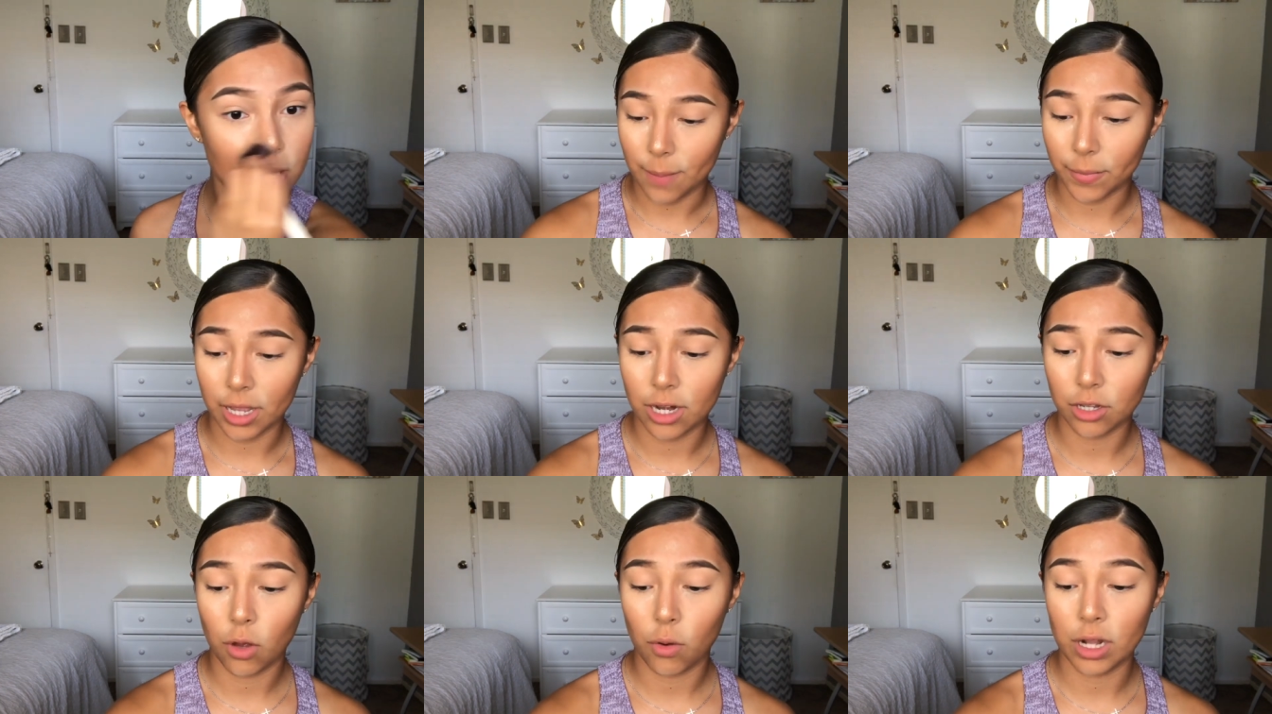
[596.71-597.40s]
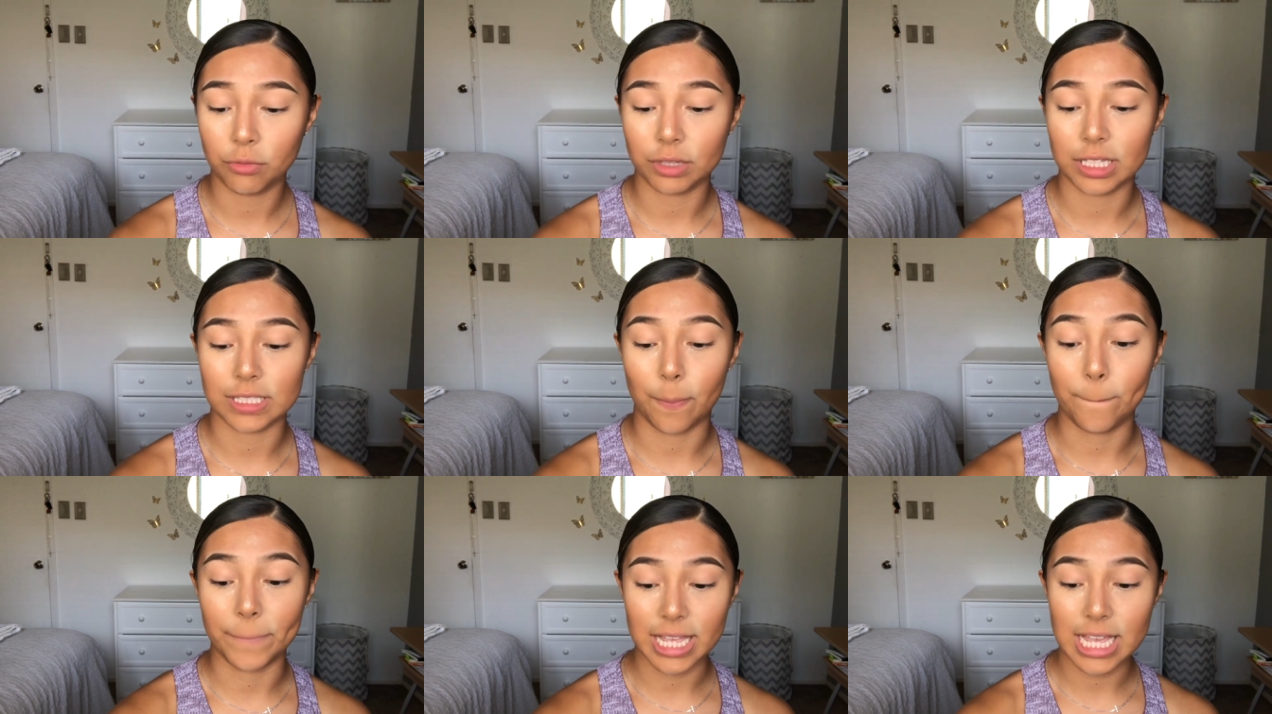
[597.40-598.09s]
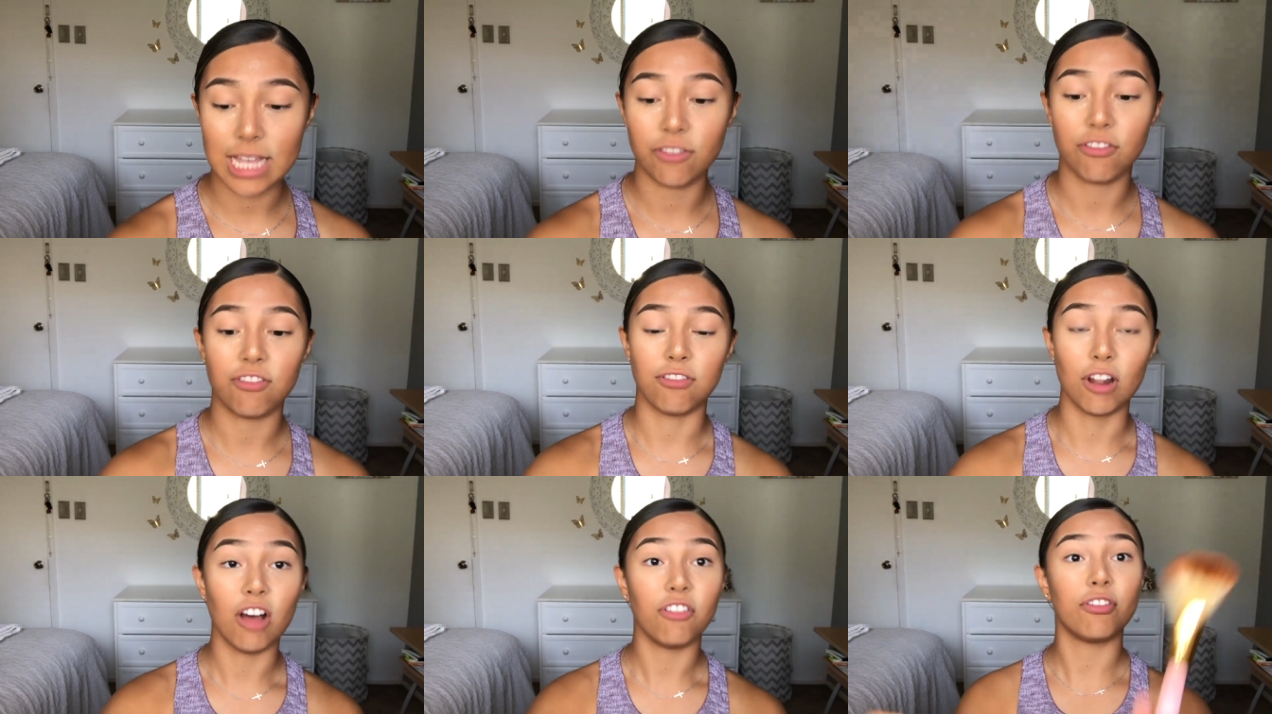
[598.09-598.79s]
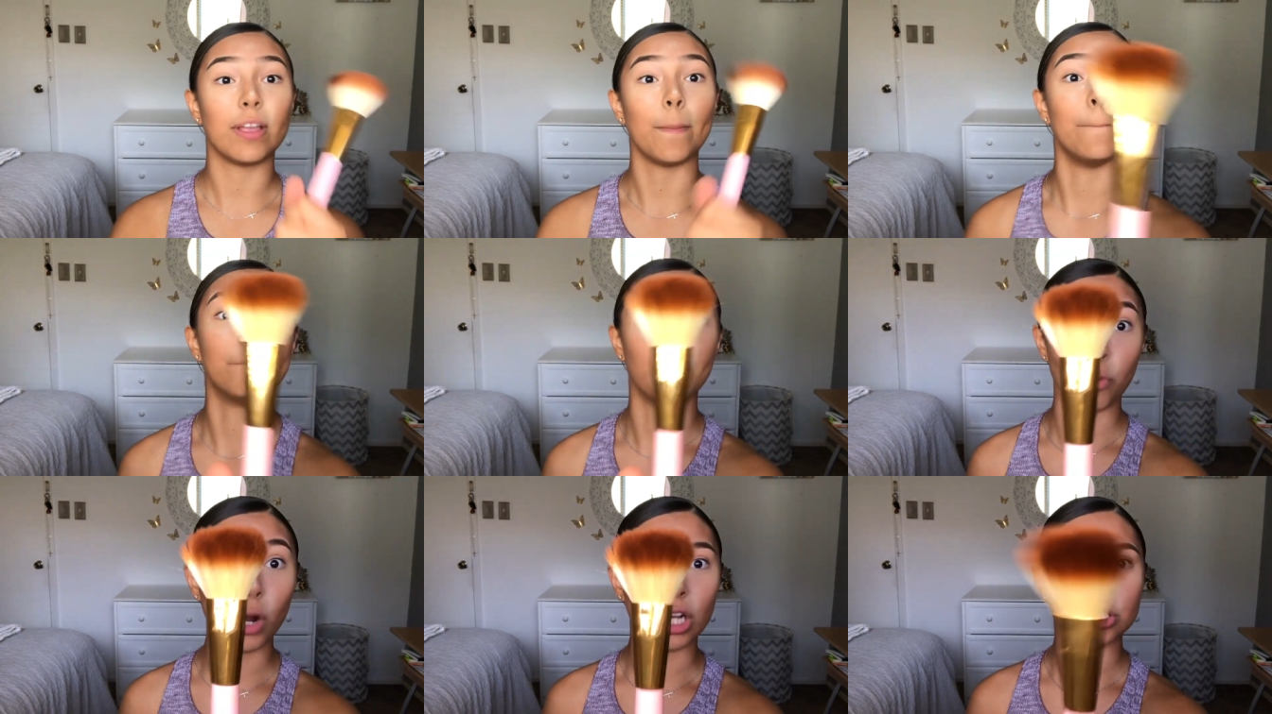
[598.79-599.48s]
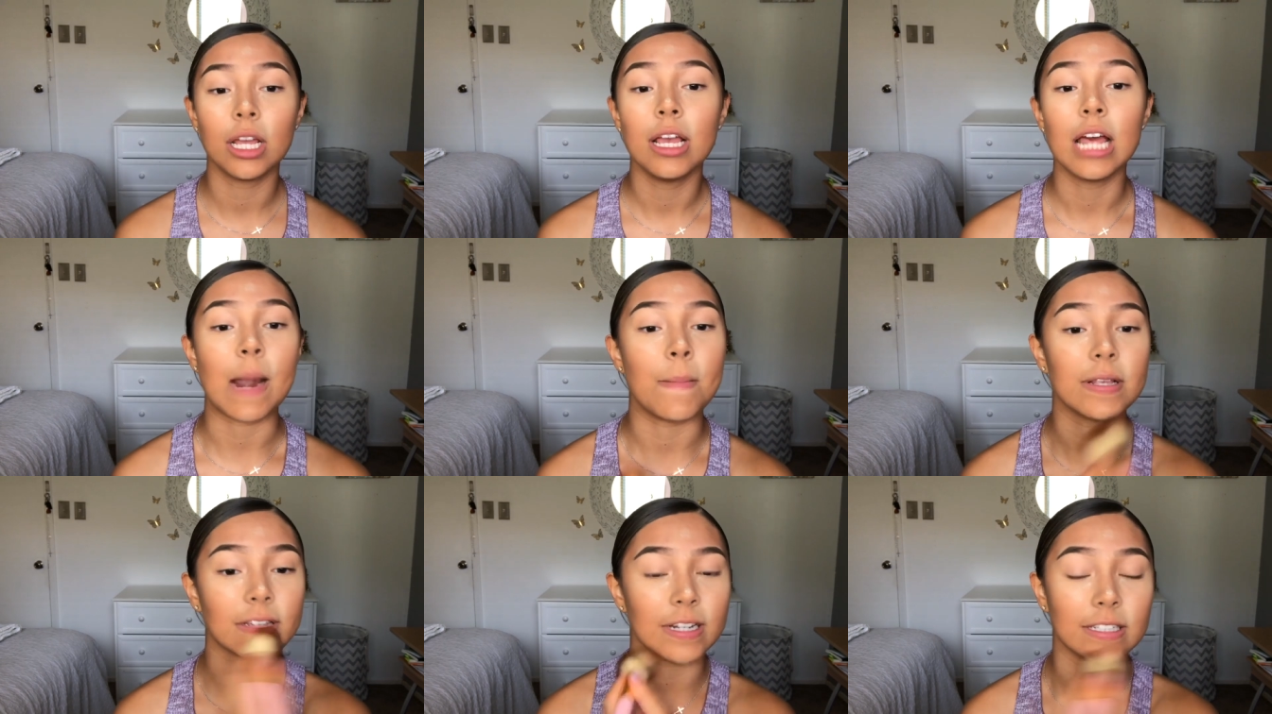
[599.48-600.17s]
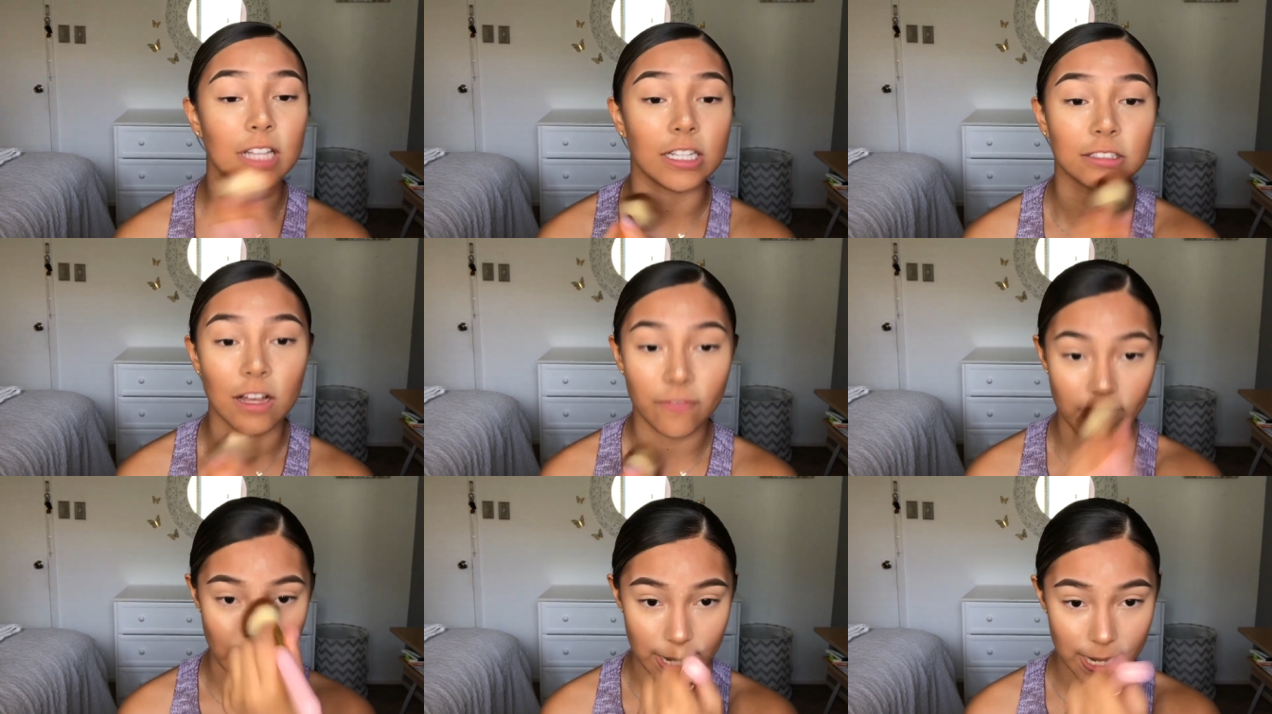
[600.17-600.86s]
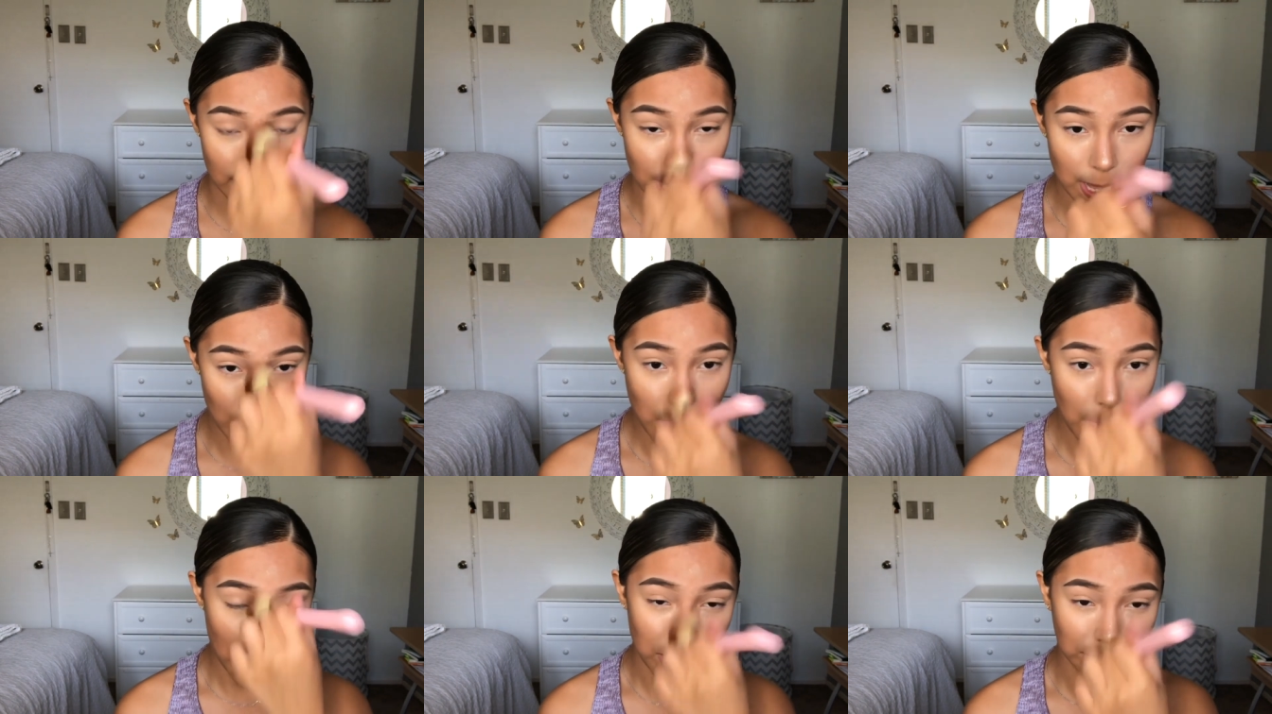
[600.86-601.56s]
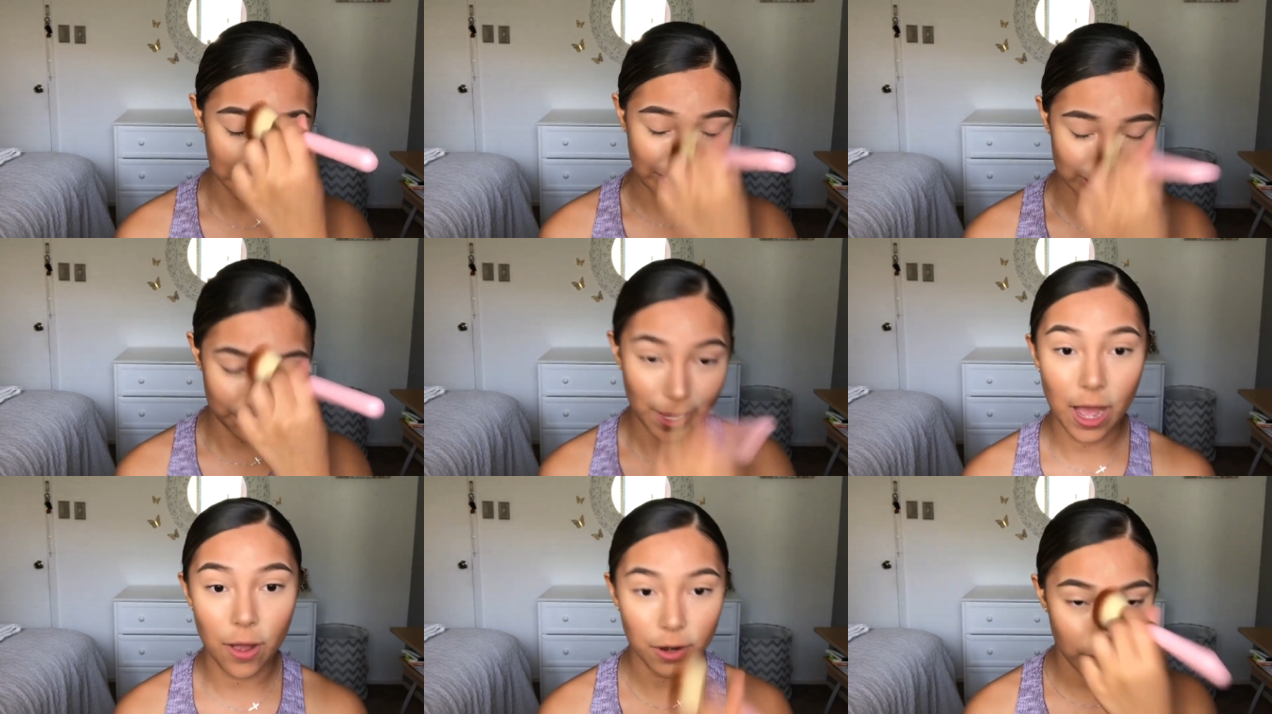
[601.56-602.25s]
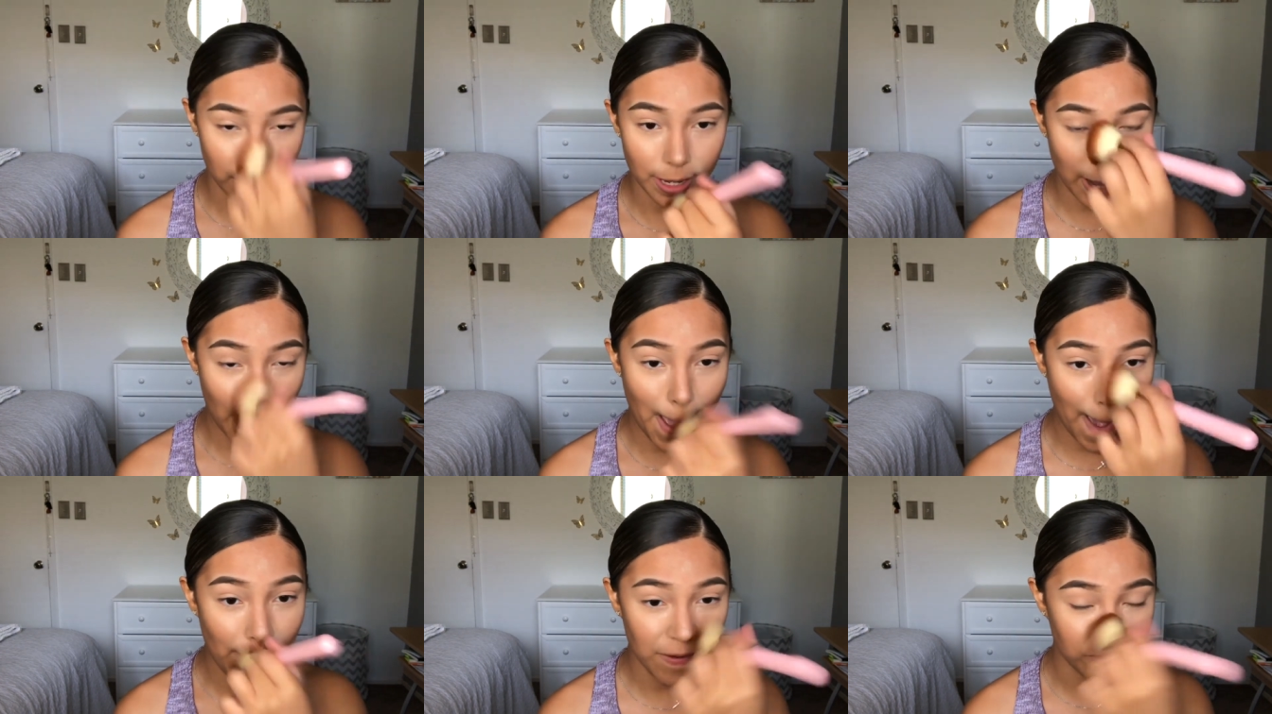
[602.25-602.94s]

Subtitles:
I'm gonna go in with this big fluffy brush, and I'm just gonna dust off any excess powder that I have.